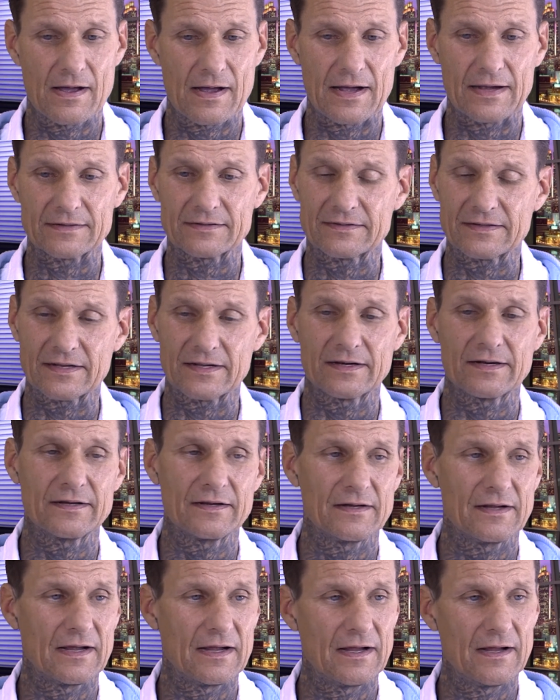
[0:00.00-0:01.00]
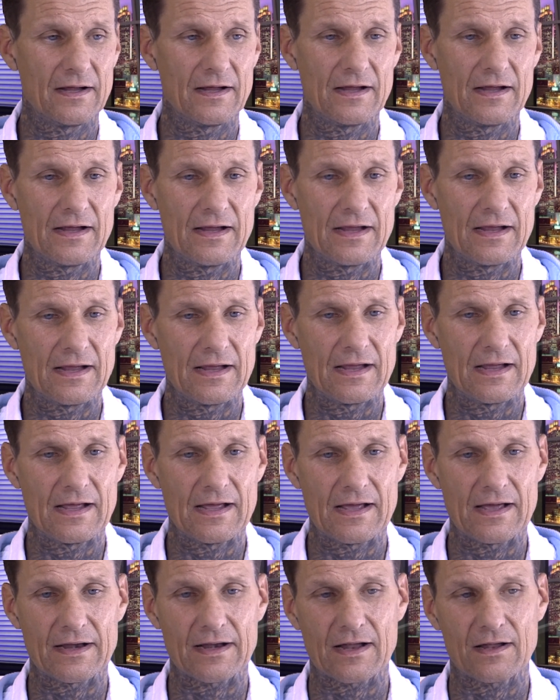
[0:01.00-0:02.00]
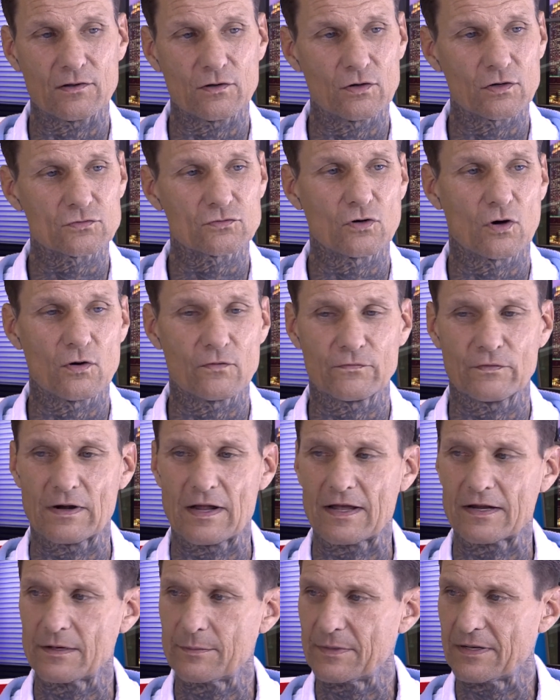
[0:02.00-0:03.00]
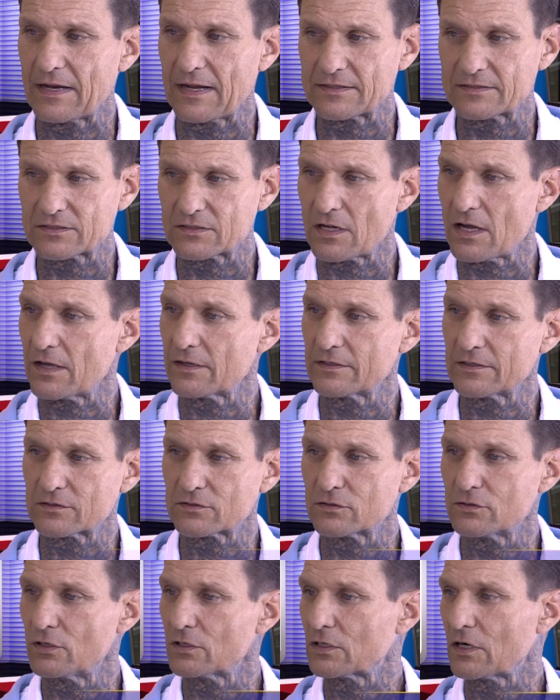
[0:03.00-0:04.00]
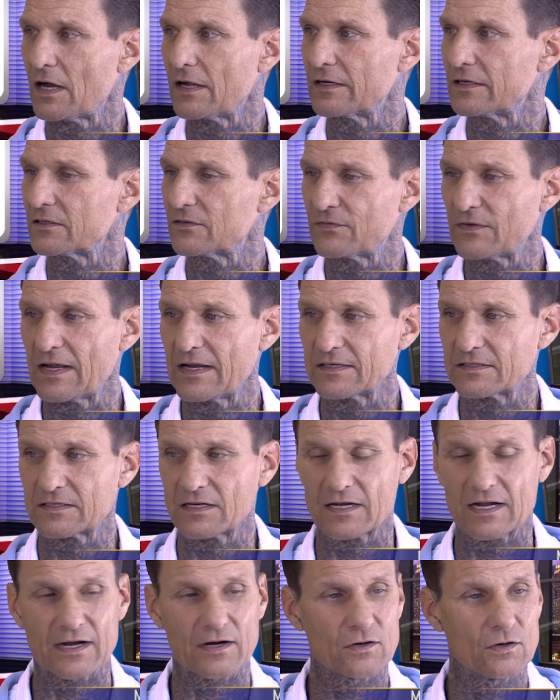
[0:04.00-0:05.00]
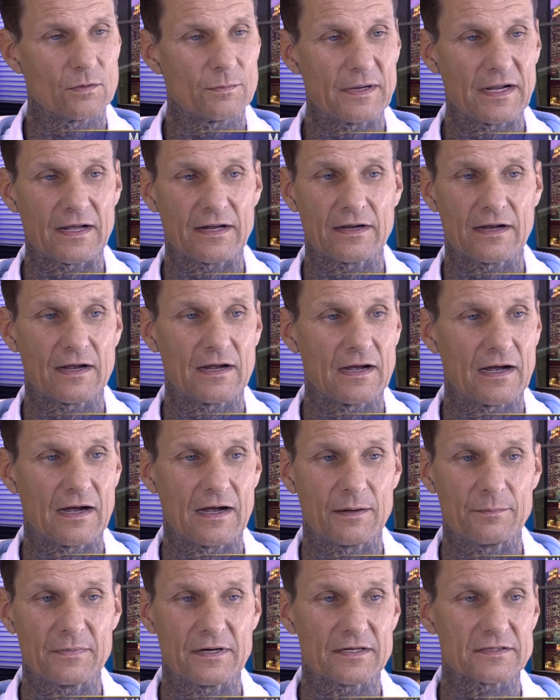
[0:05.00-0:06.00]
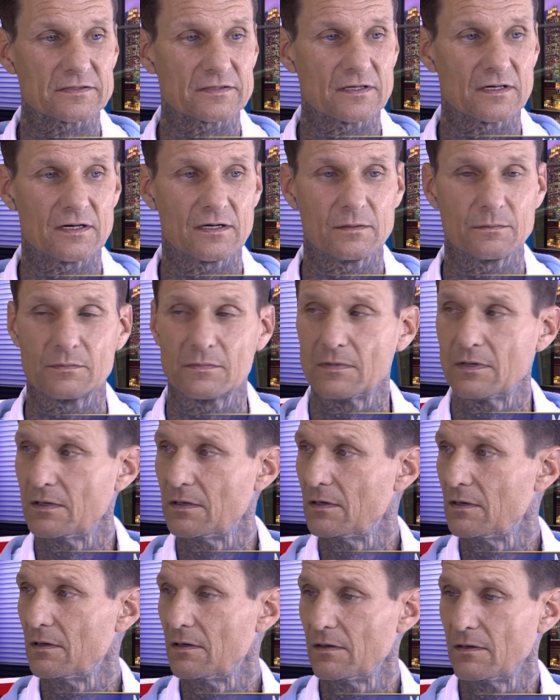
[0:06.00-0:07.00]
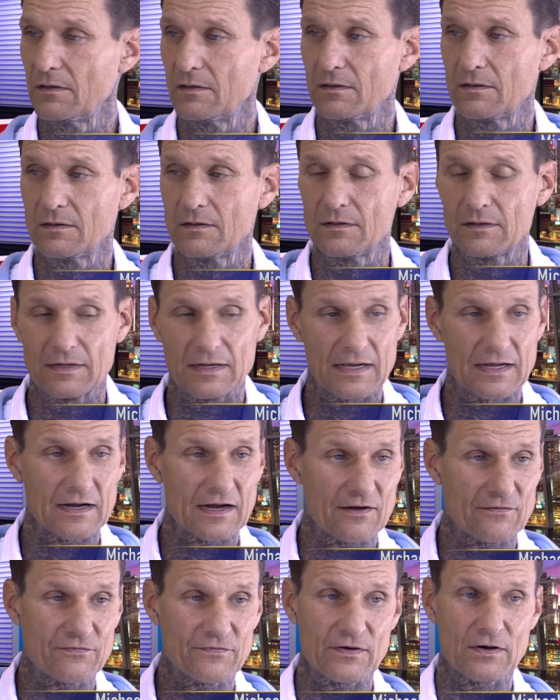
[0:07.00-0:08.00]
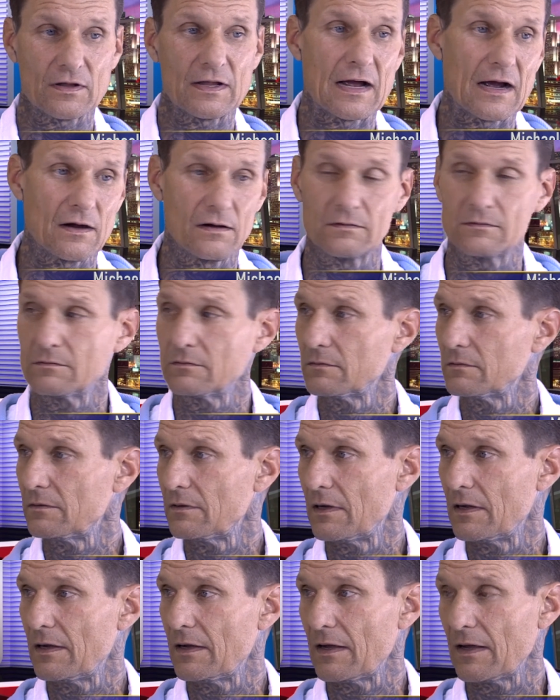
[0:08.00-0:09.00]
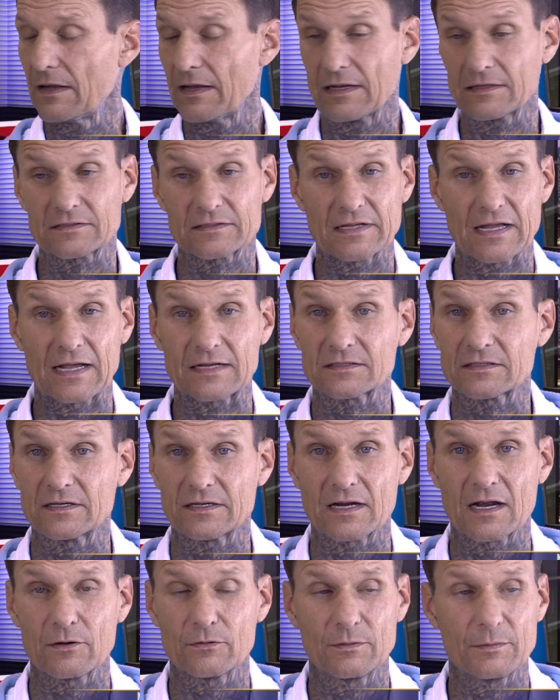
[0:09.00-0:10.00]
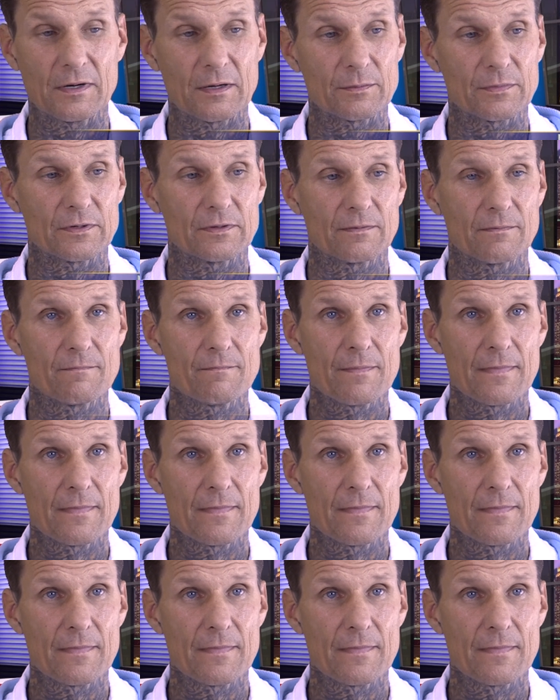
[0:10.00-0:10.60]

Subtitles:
I did it, and I looked over at him, and I saw this look on his face, and I go, man, I messed up. And I fell out. And that's the last thing I remember.